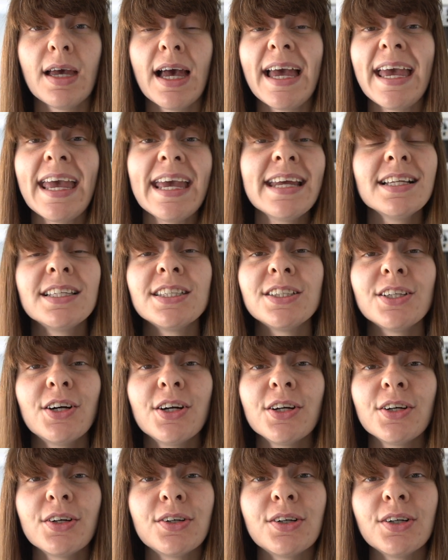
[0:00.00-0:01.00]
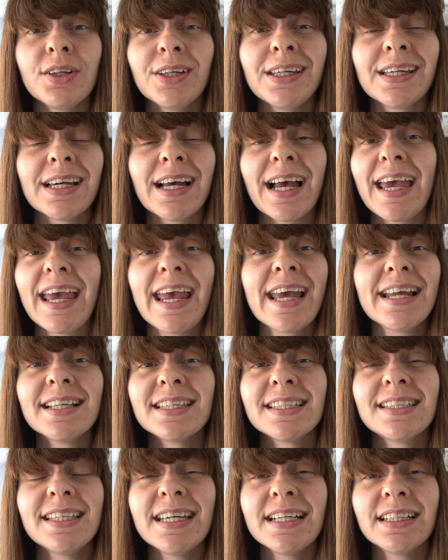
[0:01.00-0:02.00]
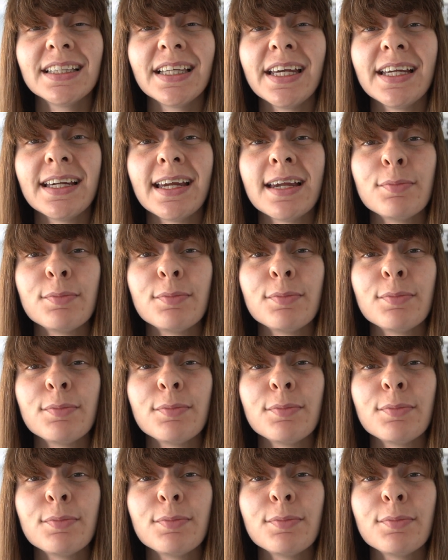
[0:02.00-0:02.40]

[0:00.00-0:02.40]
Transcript: I hated starting early. I hated staying late.